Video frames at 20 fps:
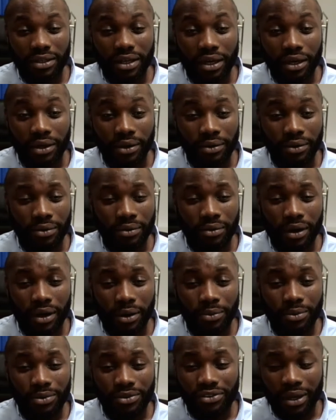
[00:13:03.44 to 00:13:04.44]
no, I
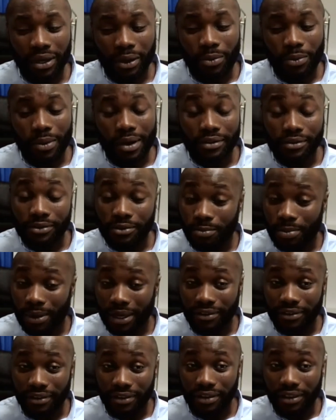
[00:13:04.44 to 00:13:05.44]
wouldn't say one's
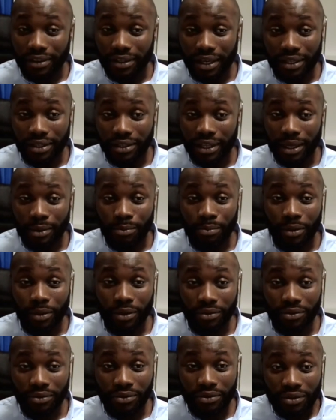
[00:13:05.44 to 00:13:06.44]
better than the other. They
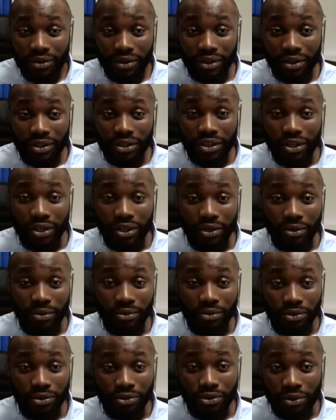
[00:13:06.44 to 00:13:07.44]
both, you
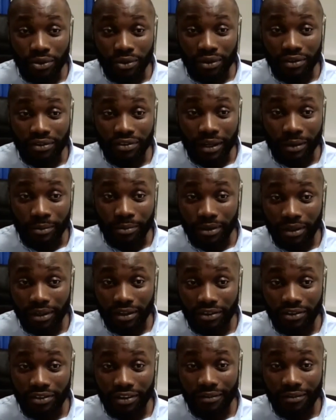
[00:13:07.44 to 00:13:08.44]
know, do the same thing,
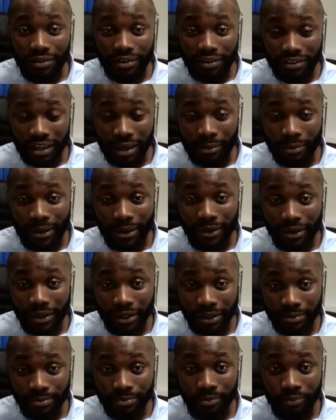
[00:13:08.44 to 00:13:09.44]
achieve the same
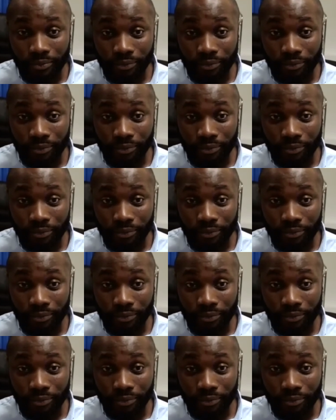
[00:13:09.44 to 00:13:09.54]
outcome.